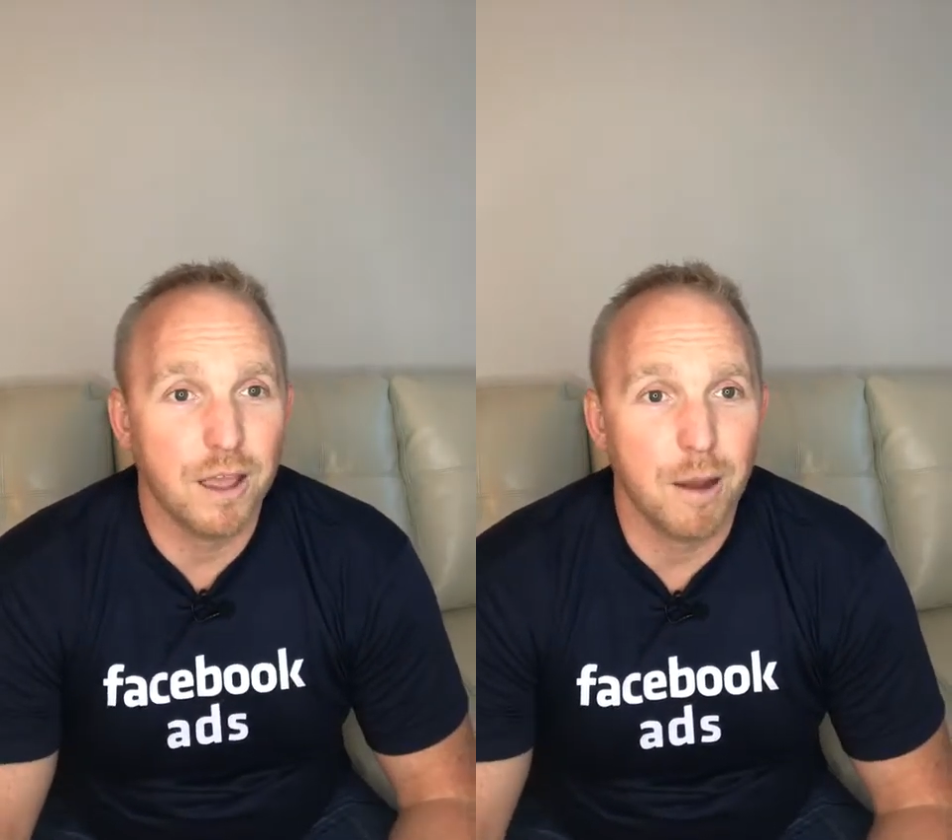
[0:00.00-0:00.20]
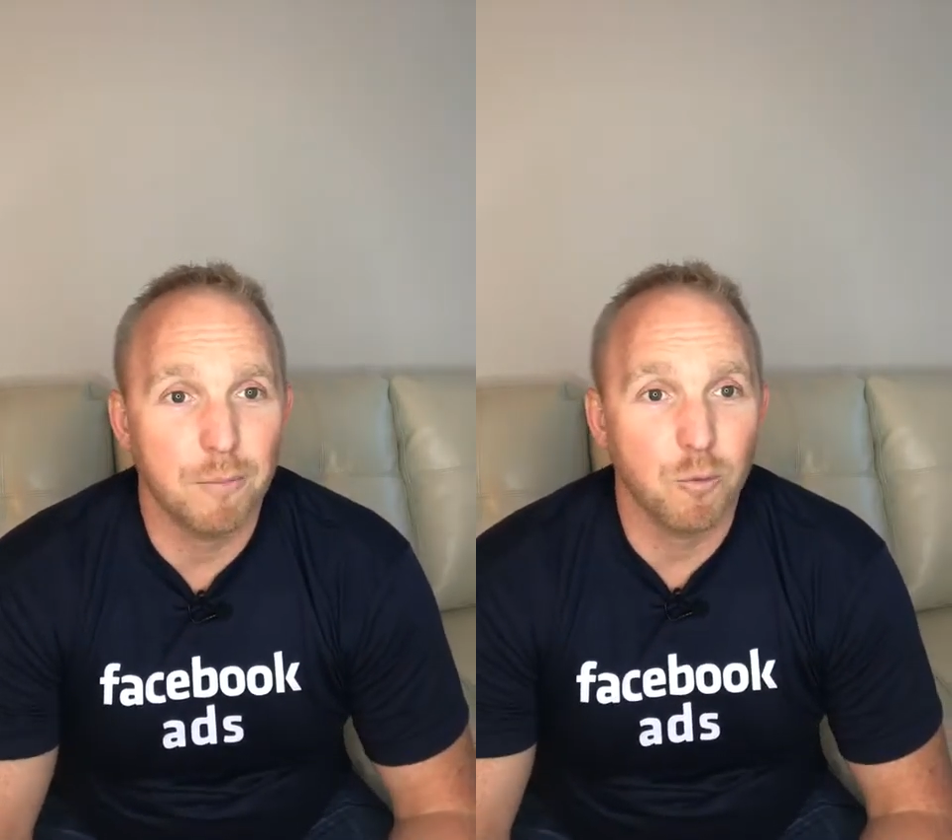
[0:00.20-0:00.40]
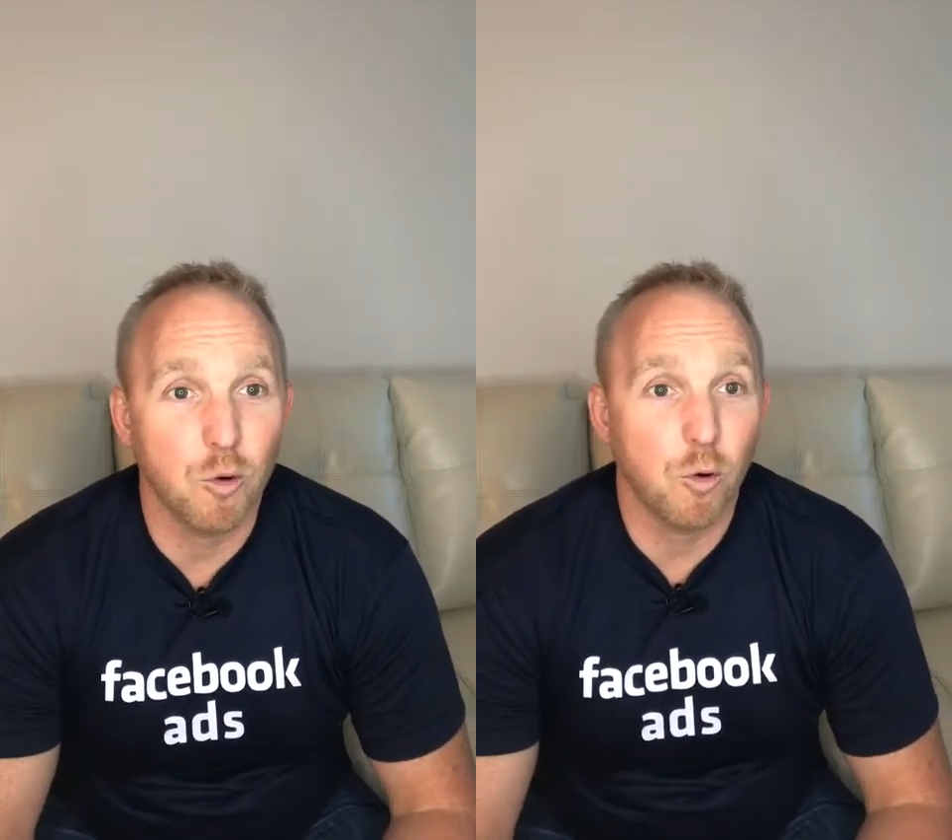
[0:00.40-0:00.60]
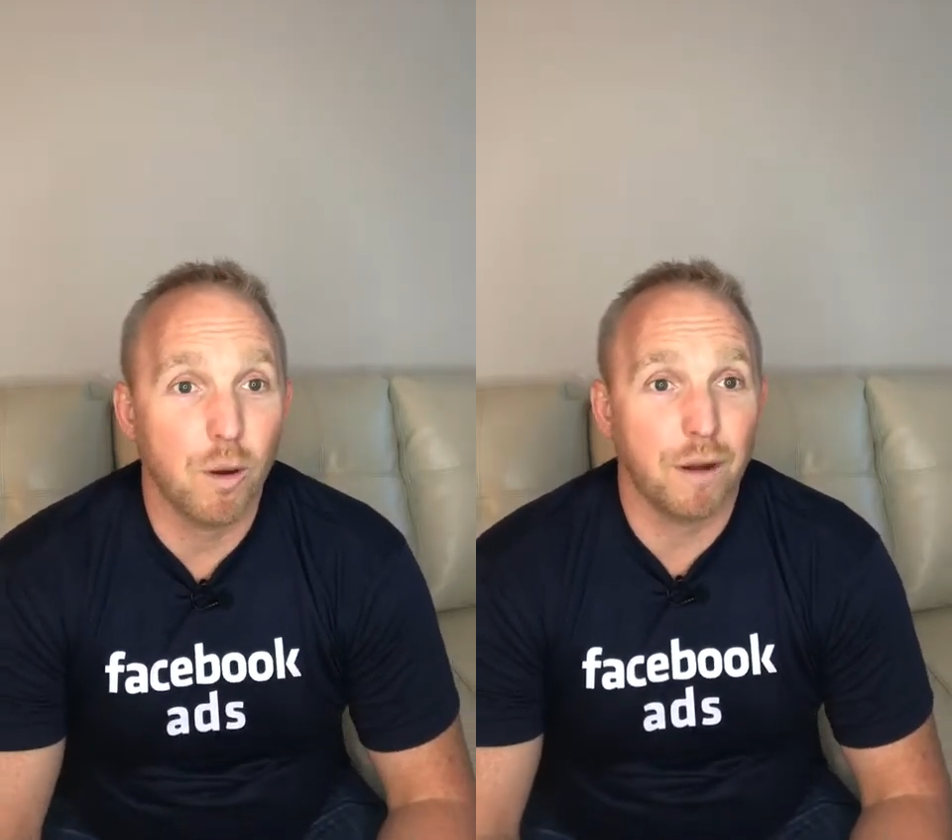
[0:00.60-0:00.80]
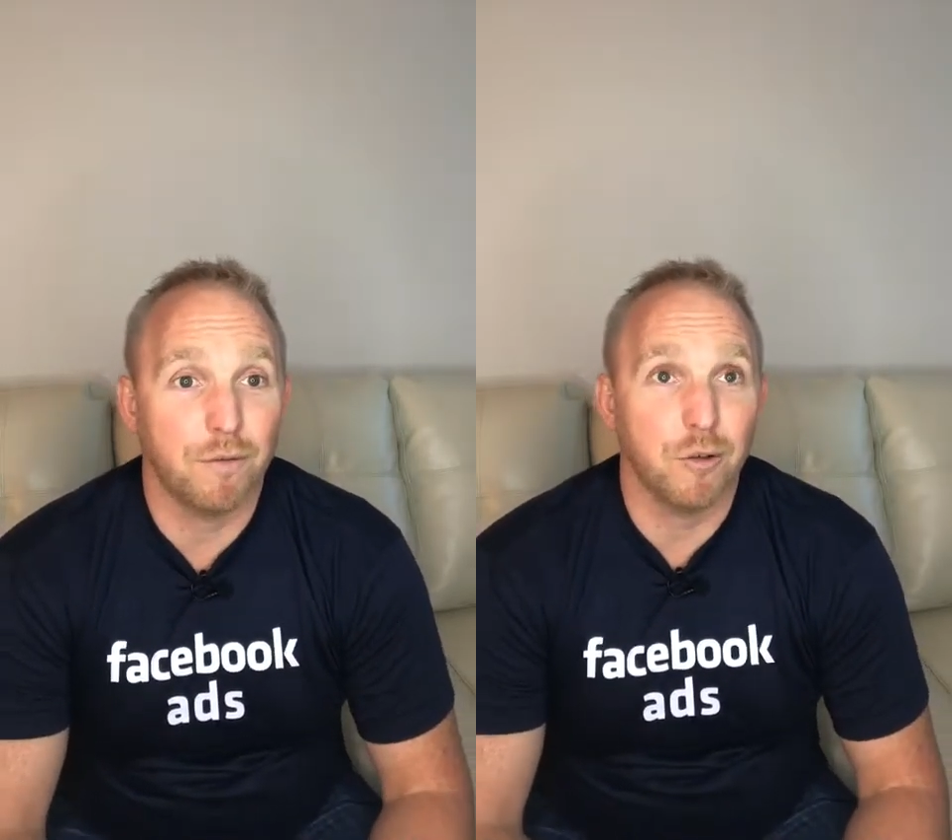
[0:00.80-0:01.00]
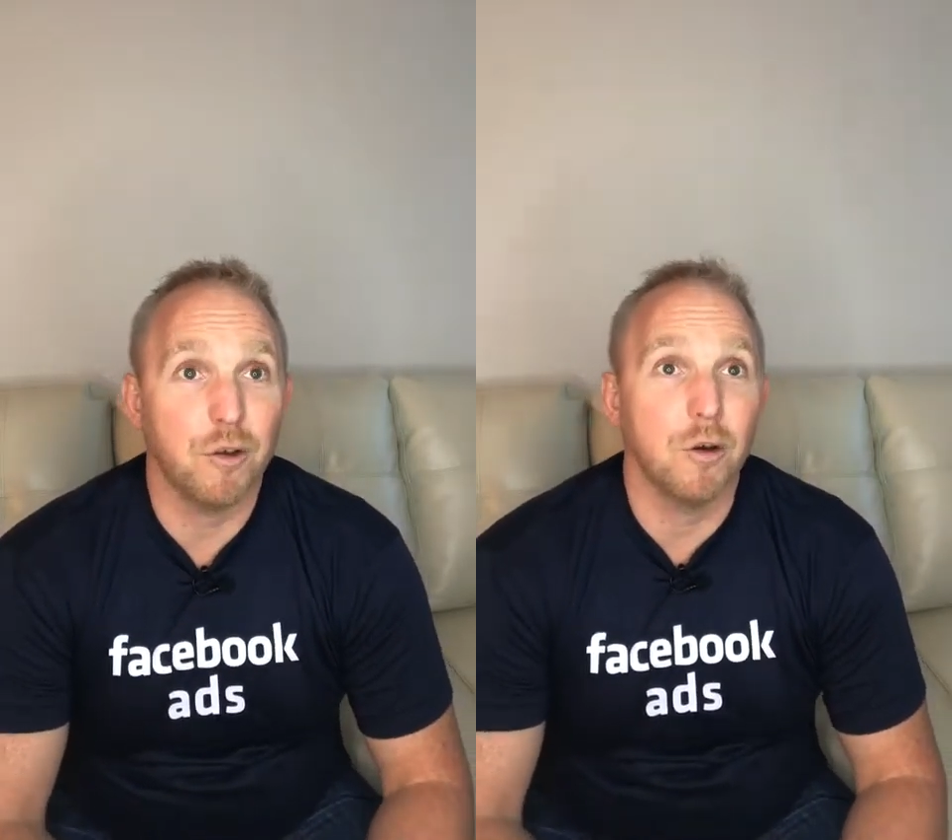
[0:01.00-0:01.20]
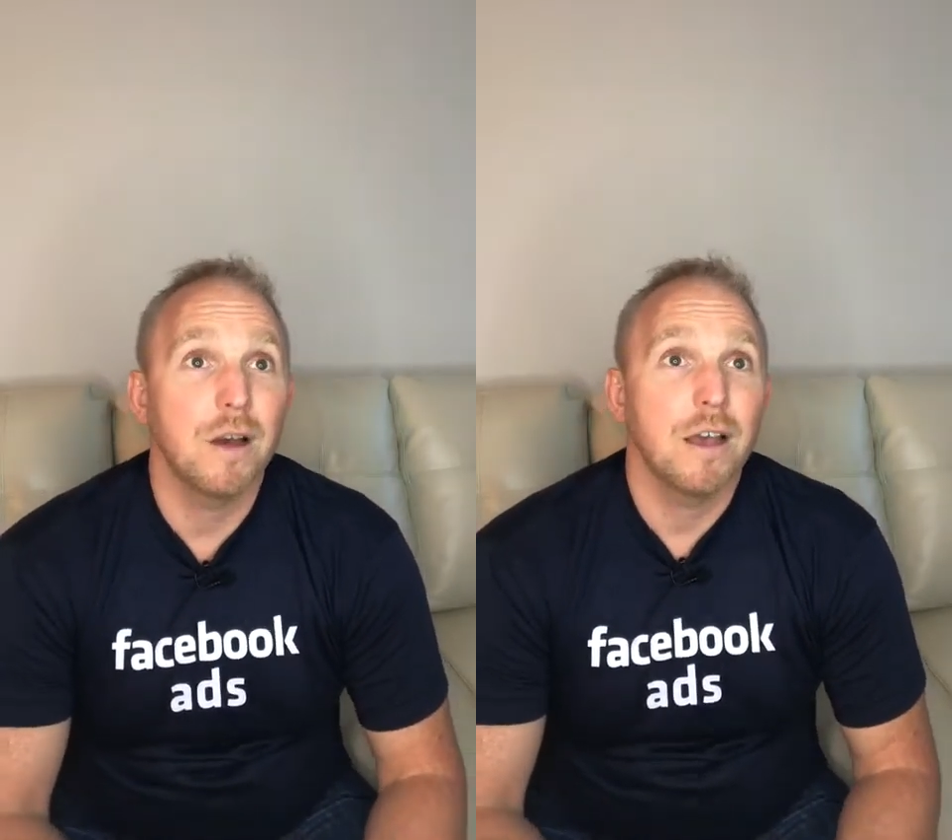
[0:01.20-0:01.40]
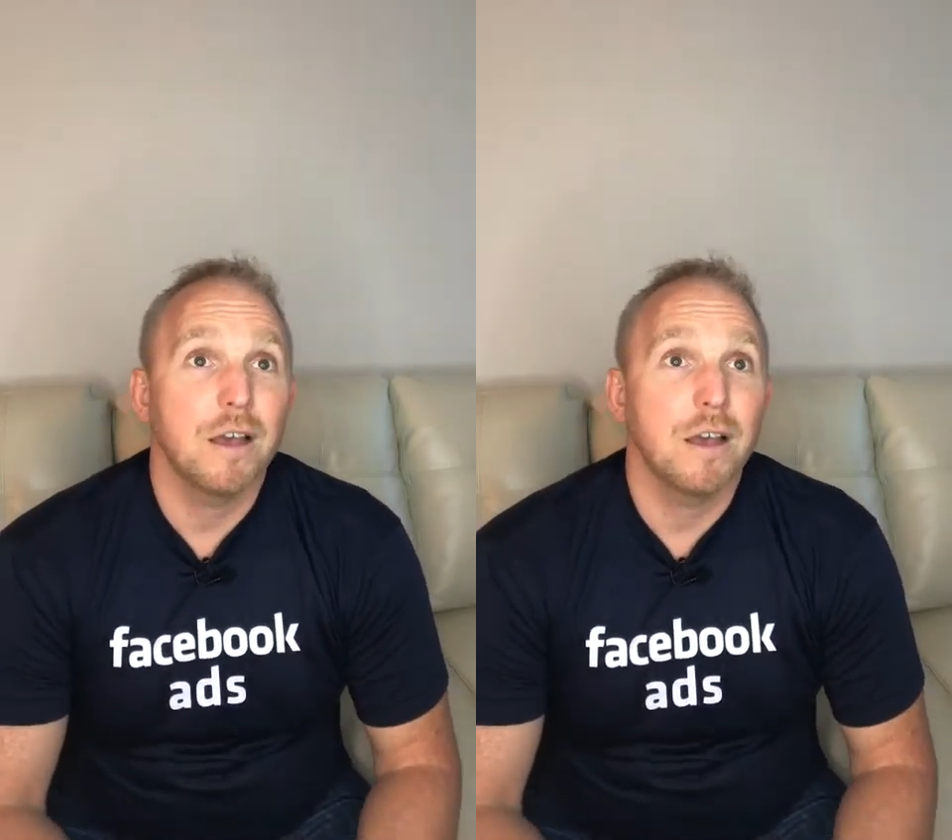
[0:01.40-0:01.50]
them real quick for you.